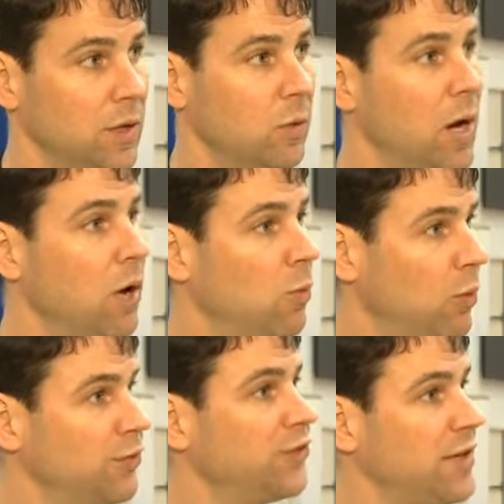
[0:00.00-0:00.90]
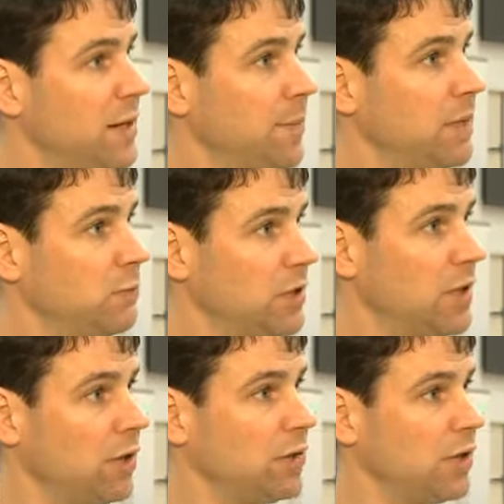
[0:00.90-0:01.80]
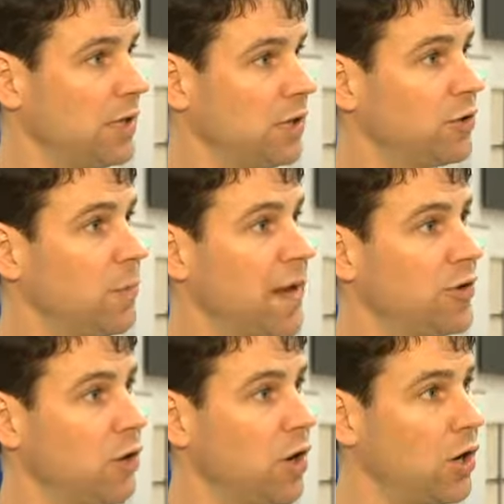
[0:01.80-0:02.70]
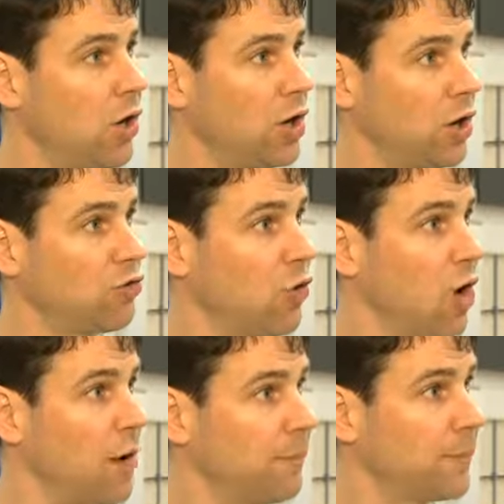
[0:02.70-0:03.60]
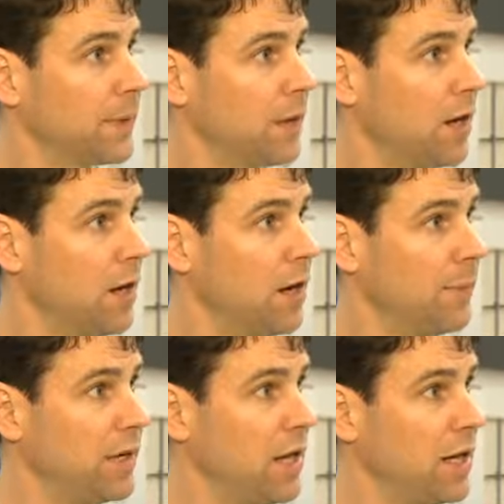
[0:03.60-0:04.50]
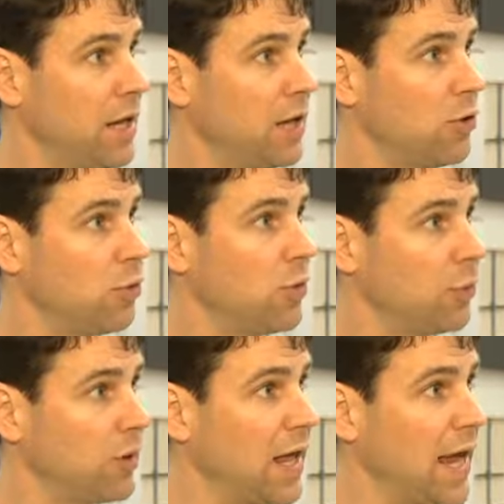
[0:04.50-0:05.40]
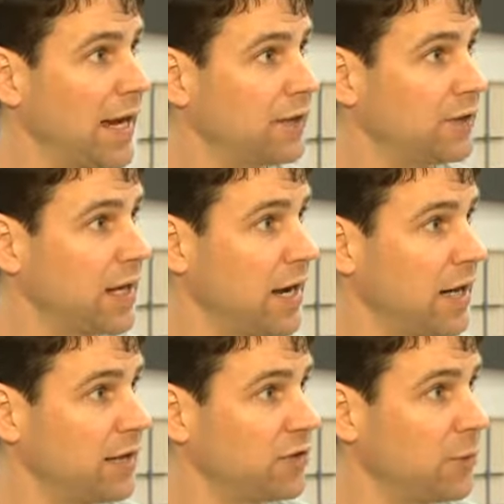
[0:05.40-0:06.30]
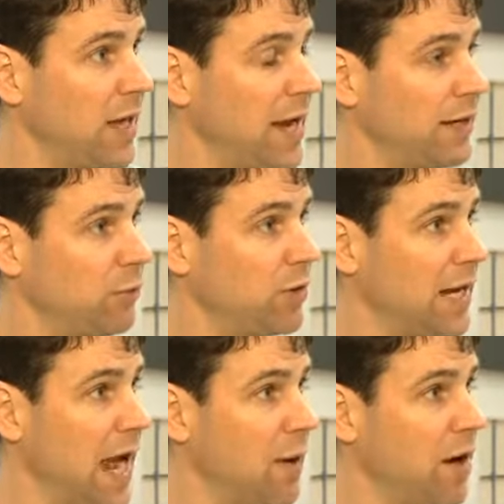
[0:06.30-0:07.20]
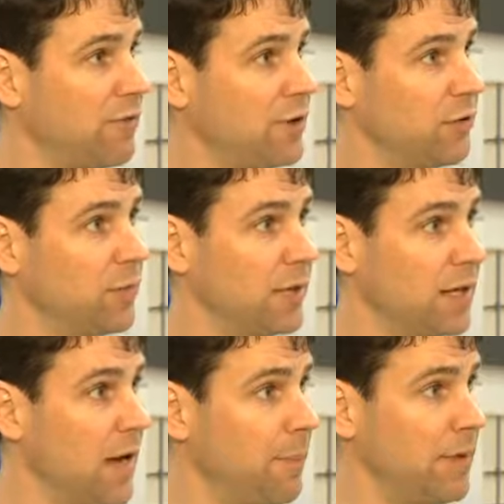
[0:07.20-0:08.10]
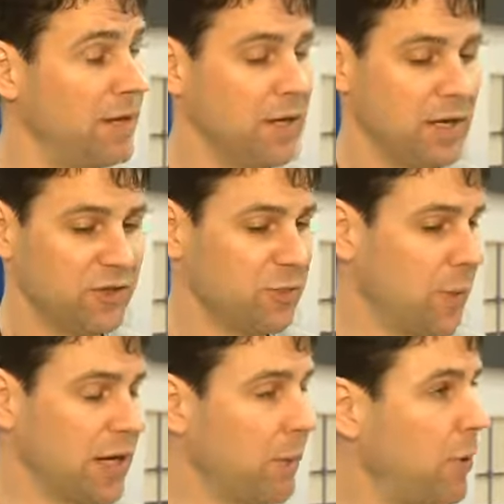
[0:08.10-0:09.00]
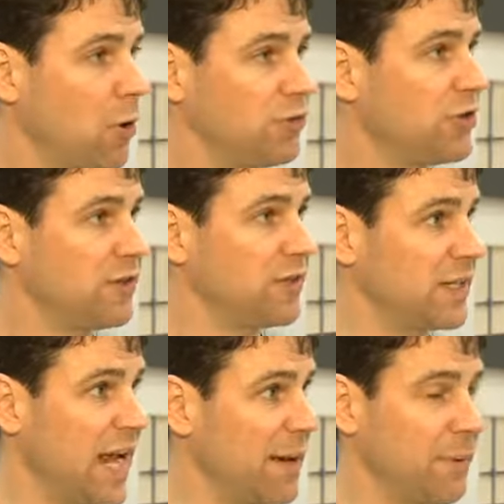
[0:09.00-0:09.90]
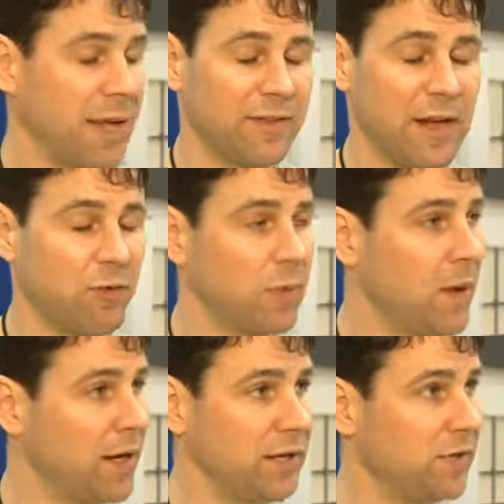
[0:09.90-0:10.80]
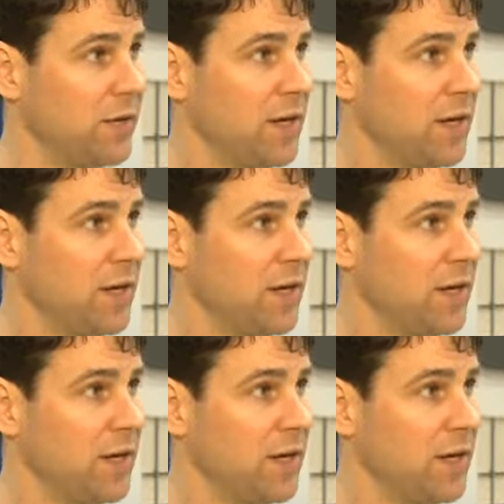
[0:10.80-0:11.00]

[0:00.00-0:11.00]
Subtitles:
Well, we'll see. I mean, it'll depend on our draw and who we're playing to kind of explain really how I feel from the gut. But just playing a postseason game, I mean, that's everybody's